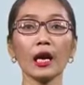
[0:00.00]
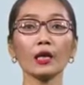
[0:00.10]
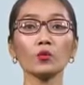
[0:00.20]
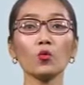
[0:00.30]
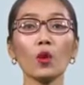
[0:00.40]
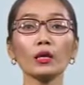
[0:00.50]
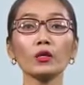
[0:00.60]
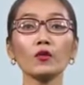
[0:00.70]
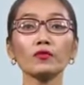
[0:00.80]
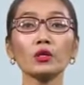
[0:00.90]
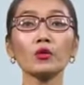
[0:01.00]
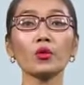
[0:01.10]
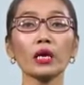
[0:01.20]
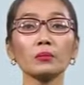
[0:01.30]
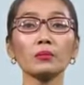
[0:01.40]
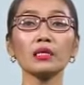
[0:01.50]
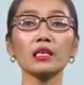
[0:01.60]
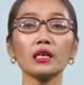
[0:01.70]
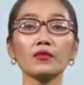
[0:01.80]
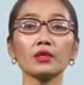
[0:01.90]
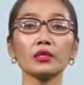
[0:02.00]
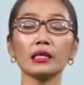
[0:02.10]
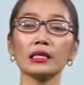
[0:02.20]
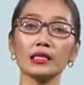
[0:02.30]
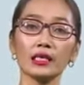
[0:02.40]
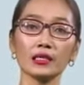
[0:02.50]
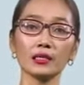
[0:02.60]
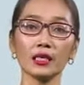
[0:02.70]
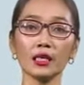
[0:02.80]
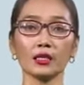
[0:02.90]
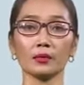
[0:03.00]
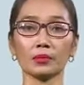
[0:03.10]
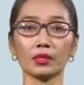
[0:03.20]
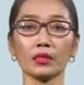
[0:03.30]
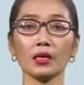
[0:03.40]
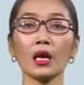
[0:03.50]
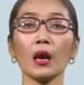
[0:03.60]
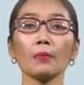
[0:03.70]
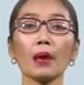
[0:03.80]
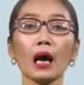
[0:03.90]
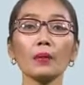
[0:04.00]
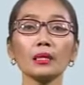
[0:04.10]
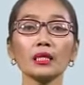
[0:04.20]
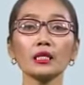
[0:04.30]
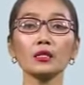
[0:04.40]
and one of the great medieval Indian kingdoms. Bahamani